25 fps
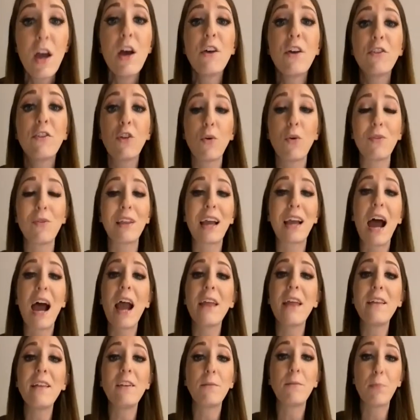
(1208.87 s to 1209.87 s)
So the
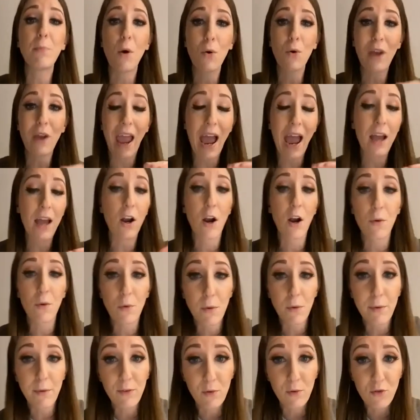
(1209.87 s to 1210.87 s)
guy that spoke at our
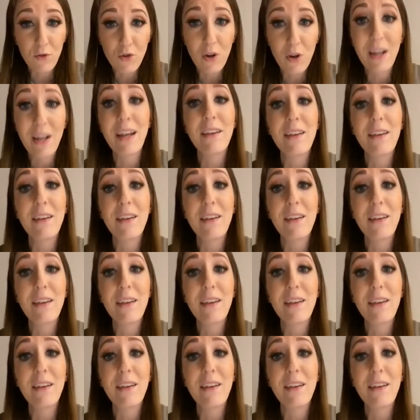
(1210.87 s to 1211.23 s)
Ruby's retreat,